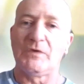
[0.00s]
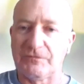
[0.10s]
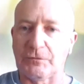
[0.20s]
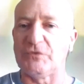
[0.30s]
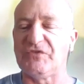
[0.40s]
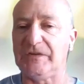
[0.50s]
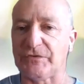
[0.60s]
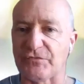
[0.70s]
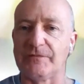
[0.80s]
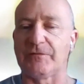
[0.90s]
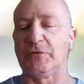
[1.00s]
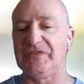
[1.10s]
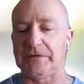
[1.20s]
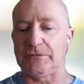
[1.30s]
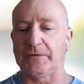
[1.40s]
4G through 4G
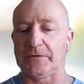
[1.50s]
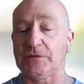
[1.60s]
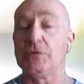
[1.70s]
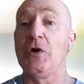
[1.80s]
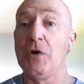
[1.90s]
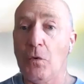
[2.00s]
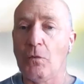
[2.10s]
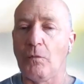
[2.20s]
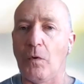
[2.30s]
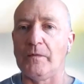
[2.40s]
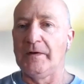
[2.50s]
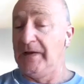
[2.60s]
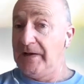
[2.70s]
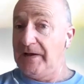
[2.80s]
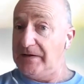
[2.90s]
networks. Whoa,
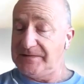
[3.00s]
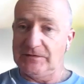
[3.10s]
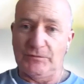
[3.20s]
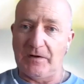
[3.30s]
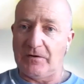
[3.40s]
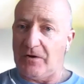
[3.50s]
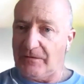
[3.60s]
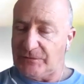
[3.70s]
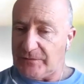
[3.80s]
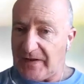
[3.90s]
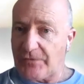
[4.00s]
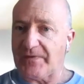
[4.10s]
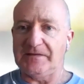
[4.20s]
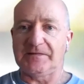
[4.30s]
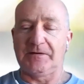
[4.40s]
I said we are off to a
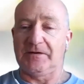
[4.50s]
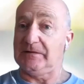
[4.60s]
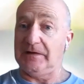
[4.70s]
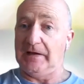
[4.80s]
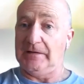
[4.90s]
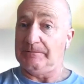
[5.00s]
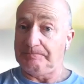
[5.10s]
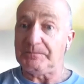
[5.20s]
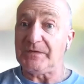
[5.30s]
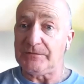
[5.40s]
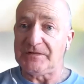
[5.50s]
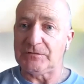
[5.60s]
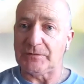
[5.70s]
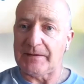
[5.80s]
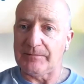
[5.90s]
great start, and this is
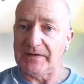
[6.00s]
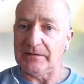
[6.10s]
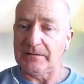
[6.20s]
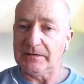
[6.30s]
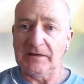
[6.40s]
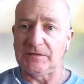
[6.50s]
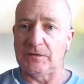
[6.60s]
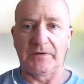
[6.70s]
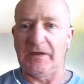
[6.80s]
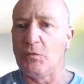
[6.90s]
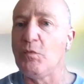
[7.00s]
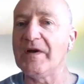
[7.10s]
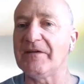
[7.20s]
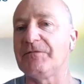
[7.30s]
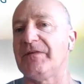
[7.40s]
what I mean. It's going
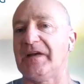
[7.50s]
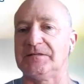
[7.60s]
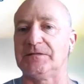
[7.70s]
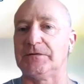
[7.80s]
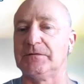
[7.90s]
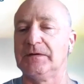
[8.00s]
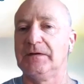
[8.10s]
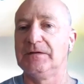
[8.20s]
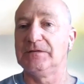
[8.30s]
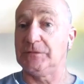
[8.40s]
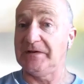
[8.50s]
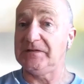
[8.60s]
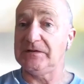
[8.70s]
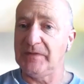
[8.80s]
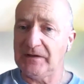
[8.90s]
way faster. So does
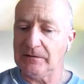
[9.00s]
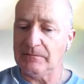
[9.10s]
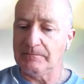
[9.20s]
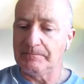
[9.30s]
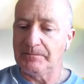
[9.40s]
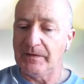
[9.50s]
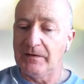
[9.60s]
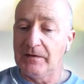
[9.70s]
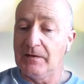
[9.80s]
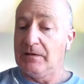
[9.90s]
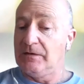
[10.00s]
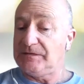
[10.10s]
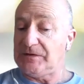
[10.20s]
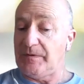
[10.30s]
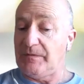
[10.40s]
it mean
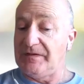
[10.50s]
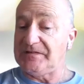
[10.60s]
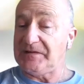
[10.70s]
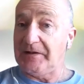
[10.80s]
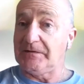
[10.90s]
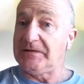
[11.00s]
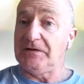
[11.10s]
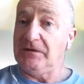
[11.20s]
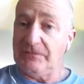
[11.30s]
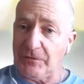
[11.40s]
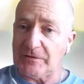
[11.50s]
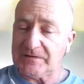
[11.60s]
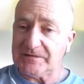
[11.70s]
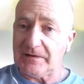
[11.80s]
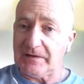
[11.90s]
some of these LTE
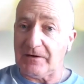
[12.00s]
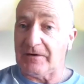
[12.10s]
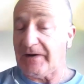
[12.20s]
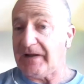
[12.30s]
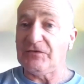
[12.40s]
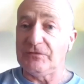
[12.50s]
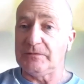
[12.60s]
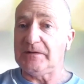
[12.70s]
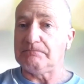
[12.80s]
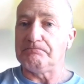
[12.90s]
folks are actually